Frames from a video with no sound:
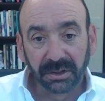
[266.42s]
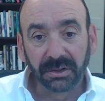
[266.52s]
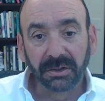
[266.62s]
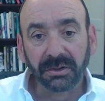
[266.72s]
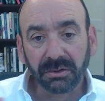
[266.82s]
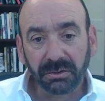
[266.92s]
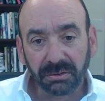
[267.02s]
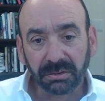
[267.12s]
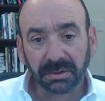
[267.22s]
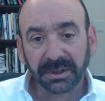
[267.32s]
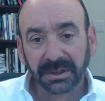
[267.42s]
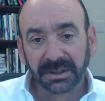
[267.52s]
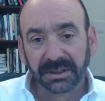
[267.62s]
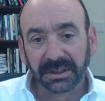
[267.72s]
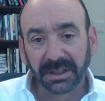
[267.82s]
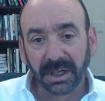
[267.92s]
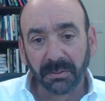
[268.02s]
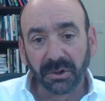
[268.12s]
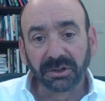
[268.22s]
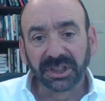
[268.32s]
new
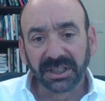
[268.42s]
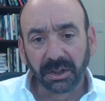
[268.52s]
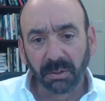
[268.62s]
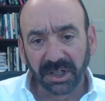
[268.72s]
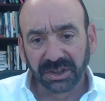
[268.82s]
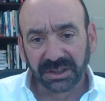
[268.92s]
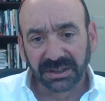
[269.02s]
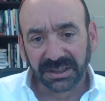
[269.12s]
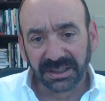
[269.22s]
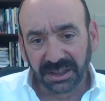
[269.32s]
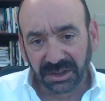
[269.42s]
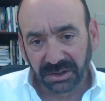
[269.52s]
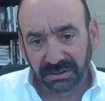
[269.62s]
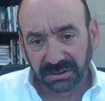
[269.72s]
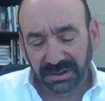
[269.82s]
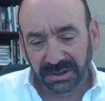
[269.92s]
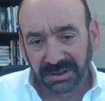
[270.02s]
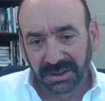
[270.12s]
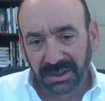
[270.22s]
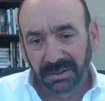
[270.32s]
emerging questions and issues.
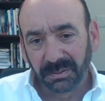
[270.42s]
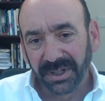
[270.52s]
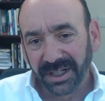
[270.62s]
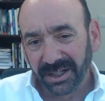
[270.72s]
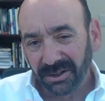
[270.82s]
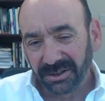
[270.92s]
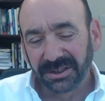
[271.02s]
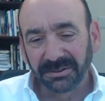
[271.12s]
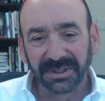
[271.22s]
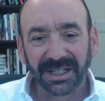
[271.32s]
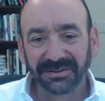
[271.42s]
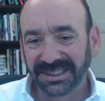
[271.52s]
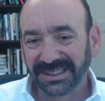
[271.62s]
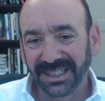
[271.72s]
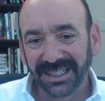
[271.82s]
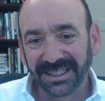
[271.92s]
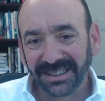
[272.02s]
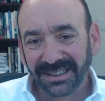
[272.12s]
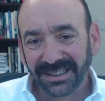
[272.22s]
But I also would have to say